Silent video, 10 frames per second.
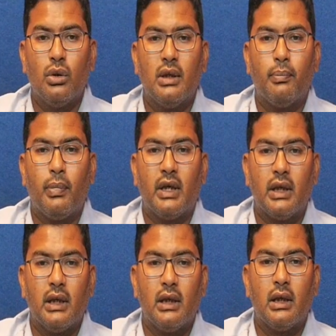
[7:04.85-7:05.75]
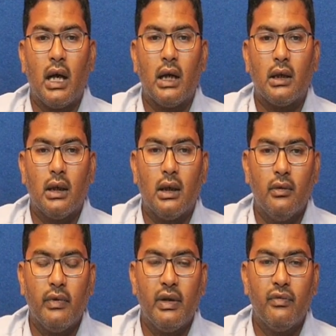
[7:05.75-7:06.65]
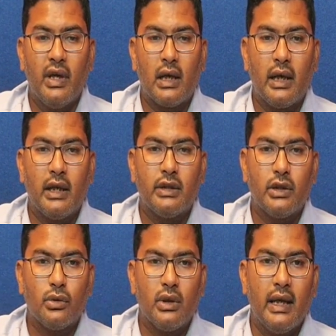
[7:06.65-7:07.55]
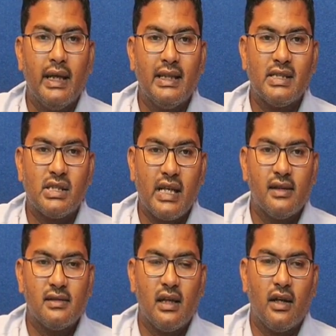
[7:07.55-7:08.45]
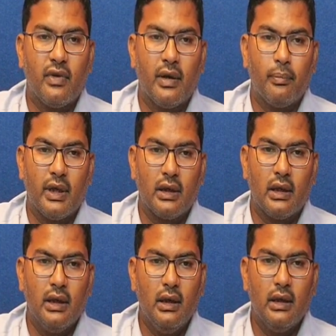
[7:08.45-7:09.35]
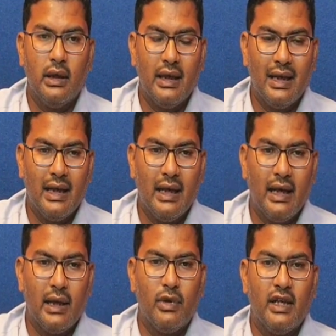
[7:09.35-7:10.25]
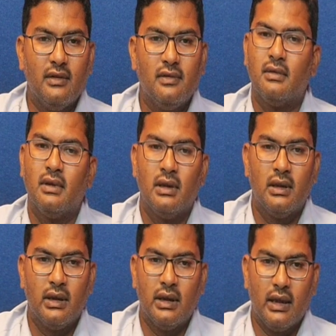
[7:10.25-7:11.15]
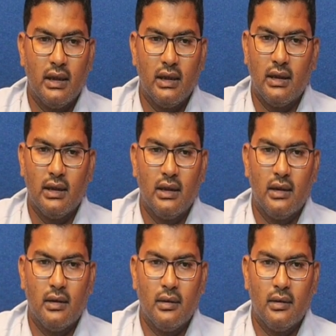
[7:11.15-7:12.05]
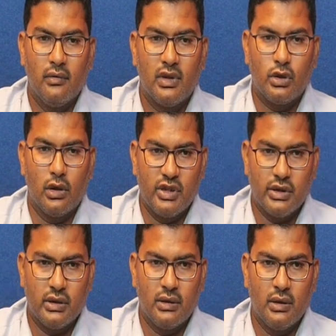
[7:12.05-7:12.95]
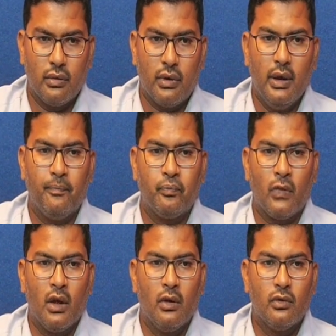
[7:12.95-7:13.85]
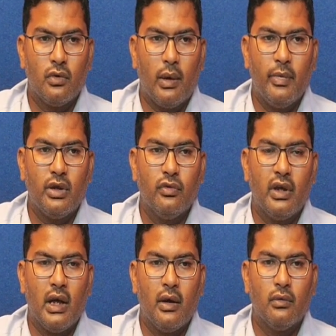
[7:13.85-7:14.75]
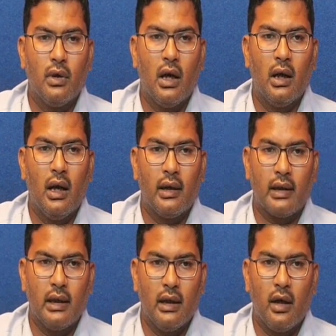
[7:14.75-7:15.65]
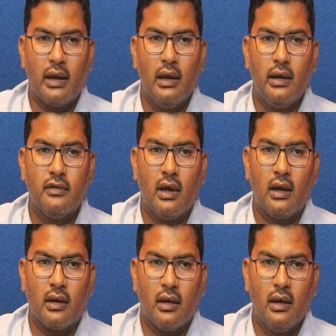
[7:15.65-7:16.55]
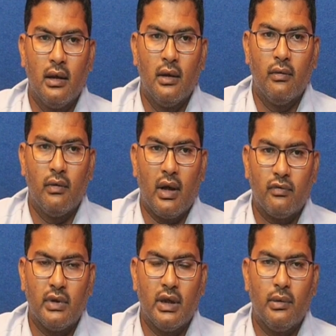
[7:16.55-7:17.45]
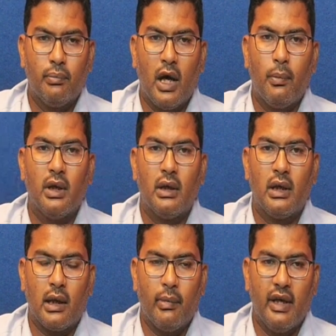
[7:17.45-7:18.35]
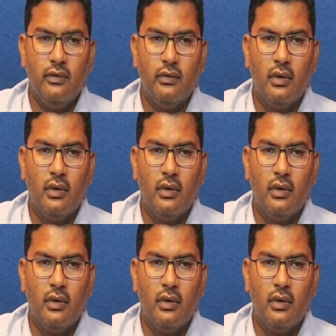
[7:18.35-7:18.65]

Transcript: the particular data, when we are connecting to the instance of a particular AWS virtual machine. Okay, so coming to, we have RKIL. RKIL is one of the popular database